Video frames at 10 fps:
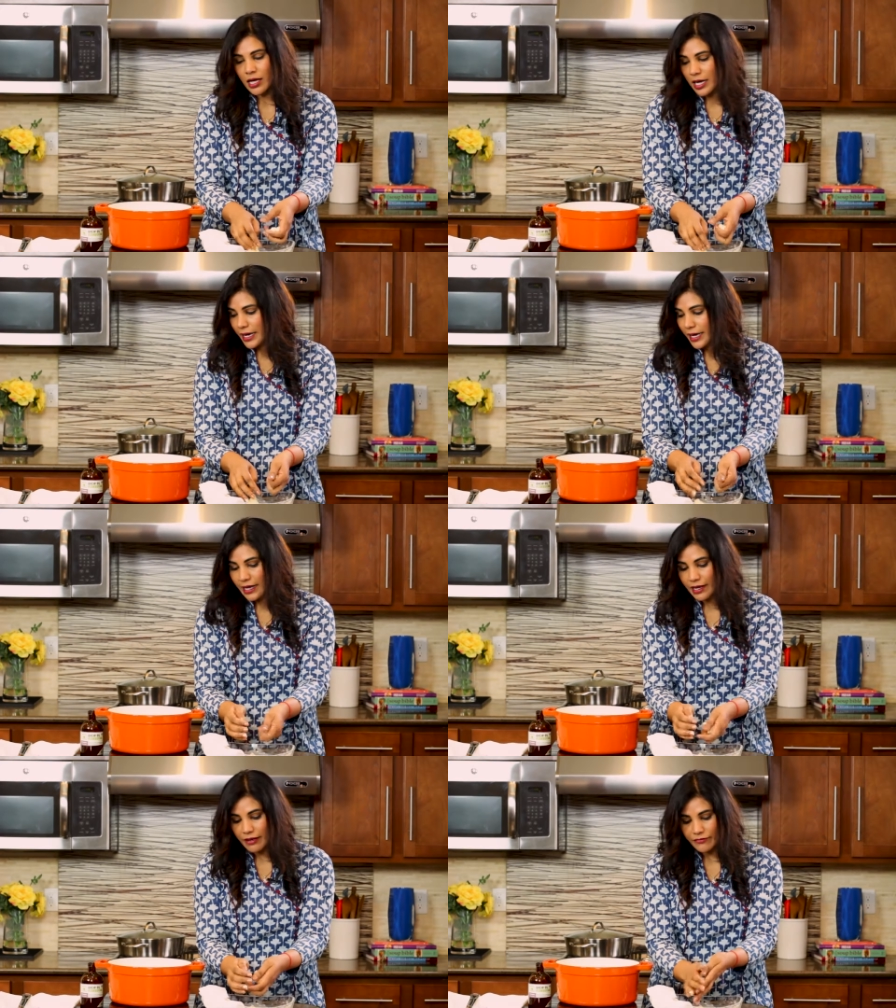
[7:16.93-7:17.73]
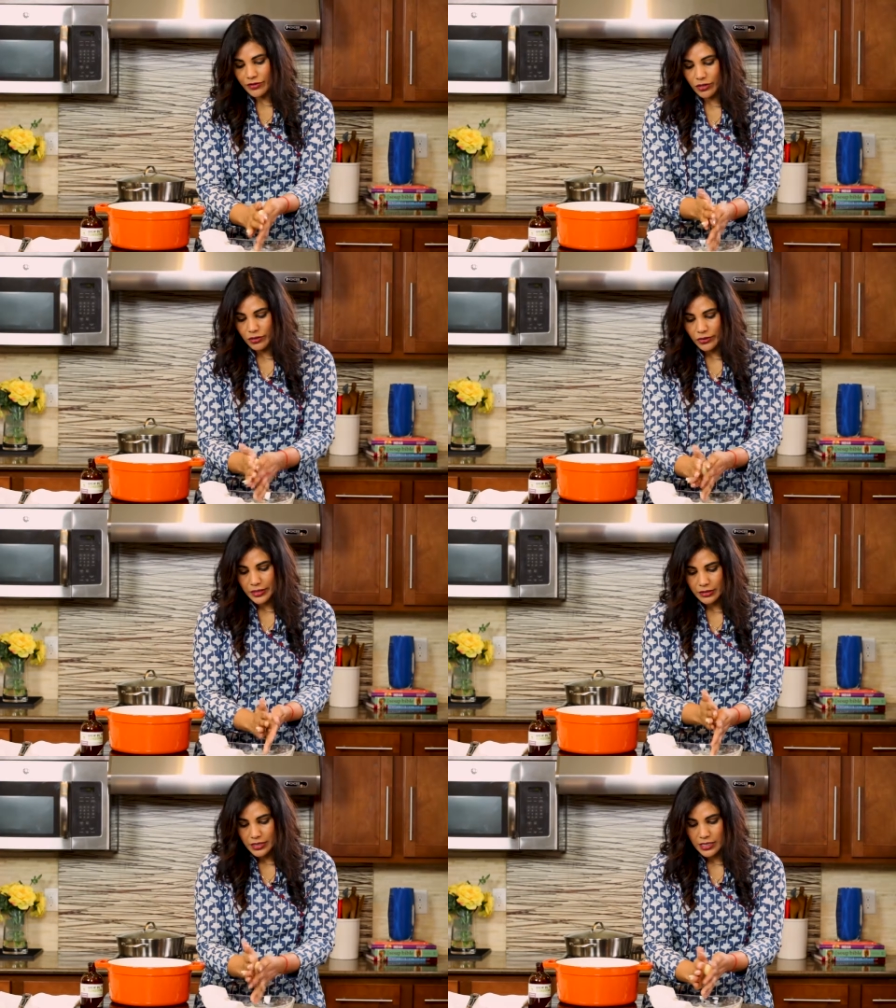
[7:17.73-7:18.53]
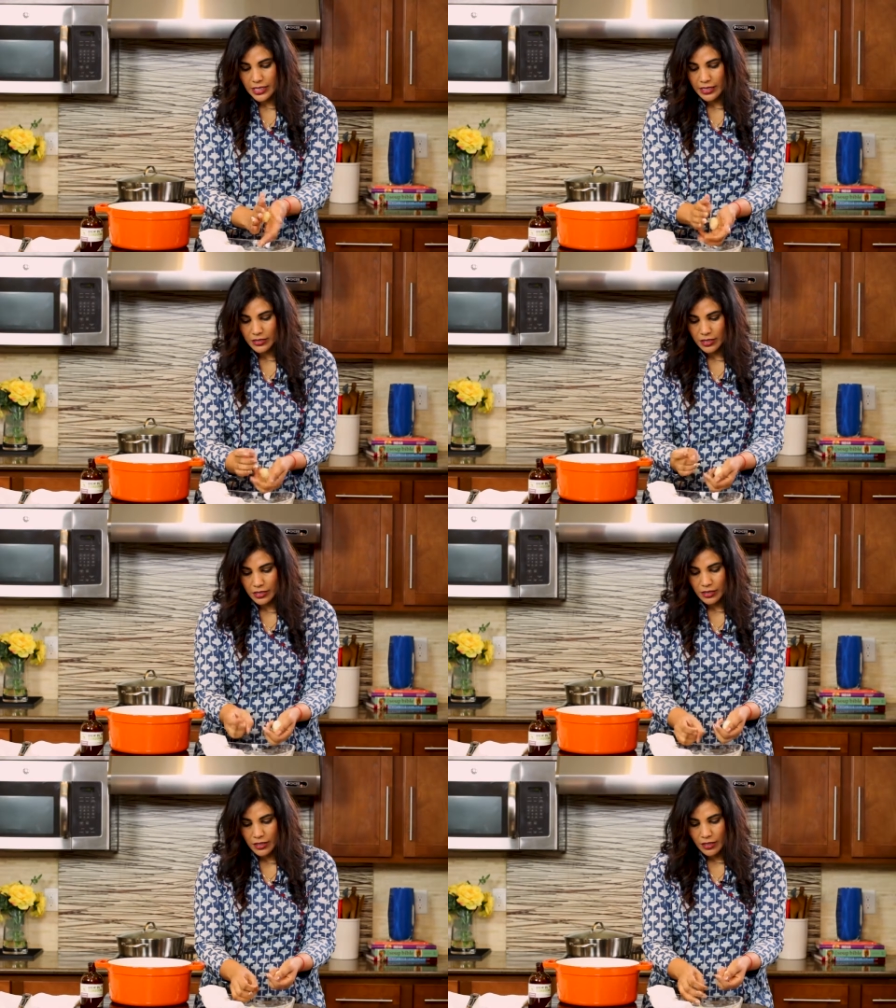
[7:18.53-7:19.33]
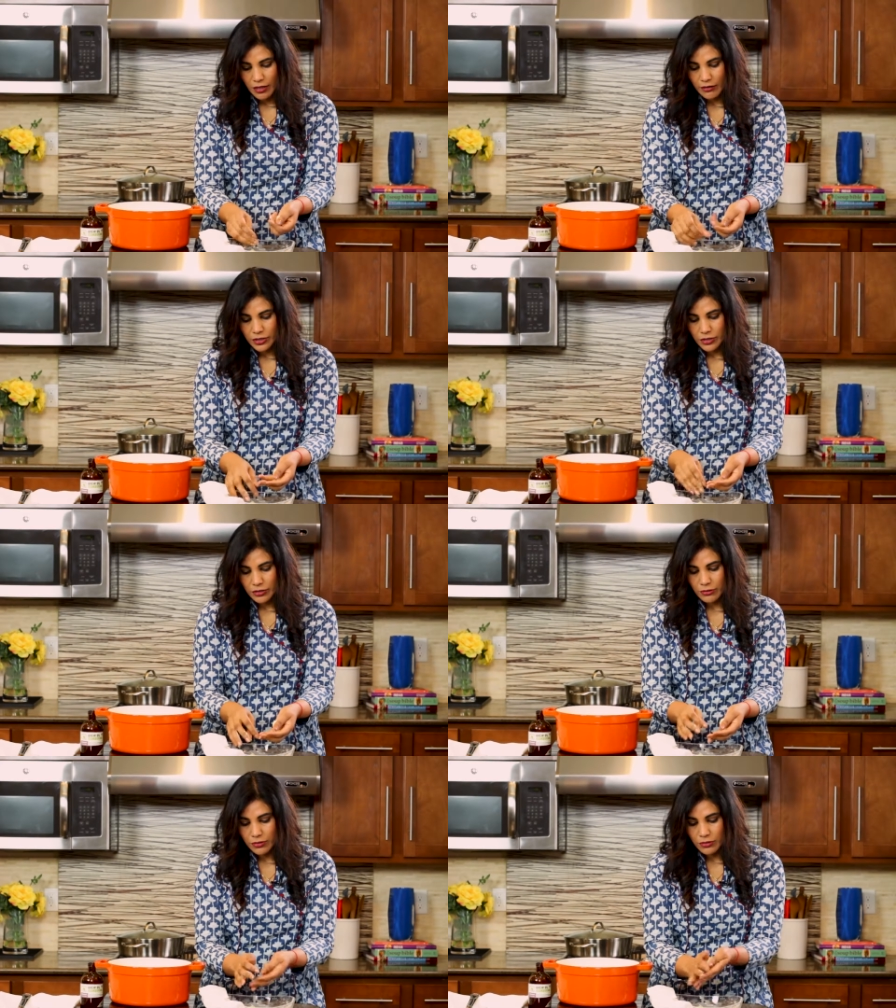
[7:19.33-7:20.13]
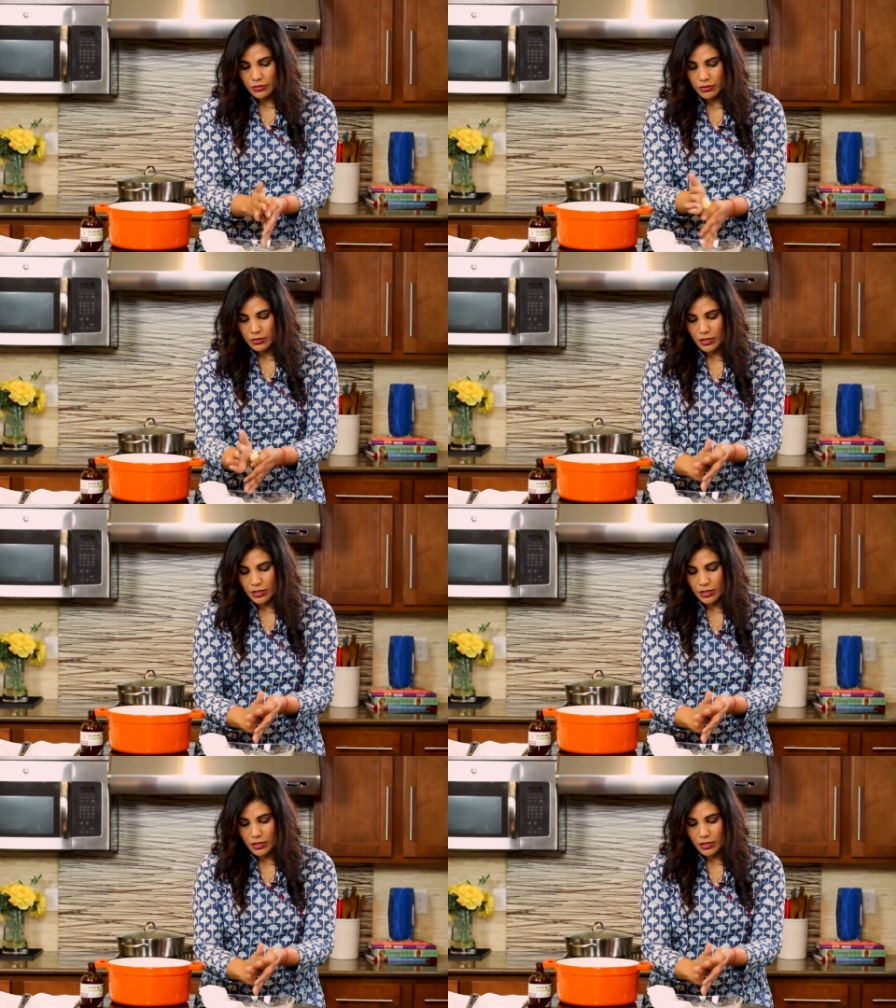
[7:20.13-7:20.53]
I have the oil set to